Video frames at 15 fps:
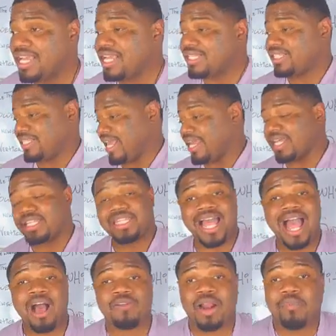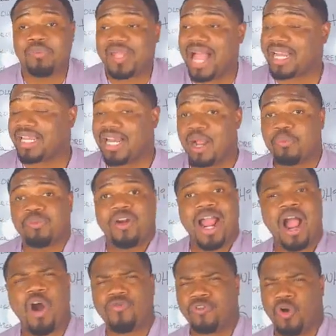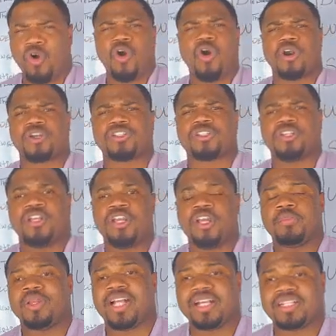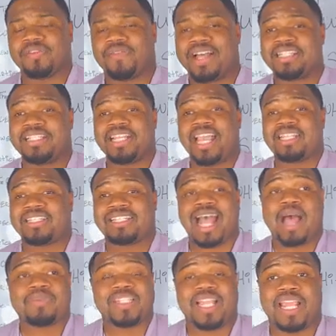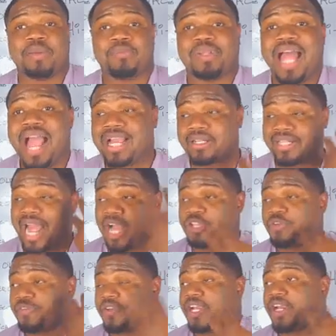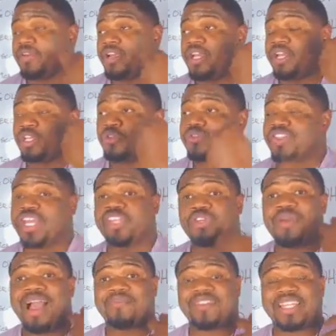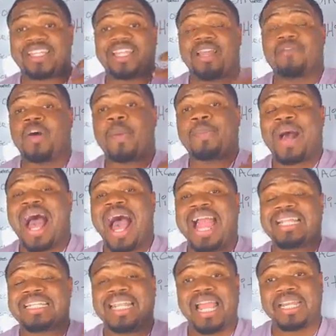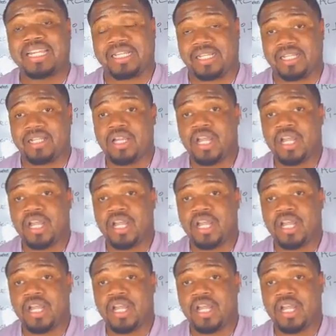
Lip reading: Say it loud, I'm black and I'm proud, of course. Because if I say stop saying black, now you think you have to give up an identity.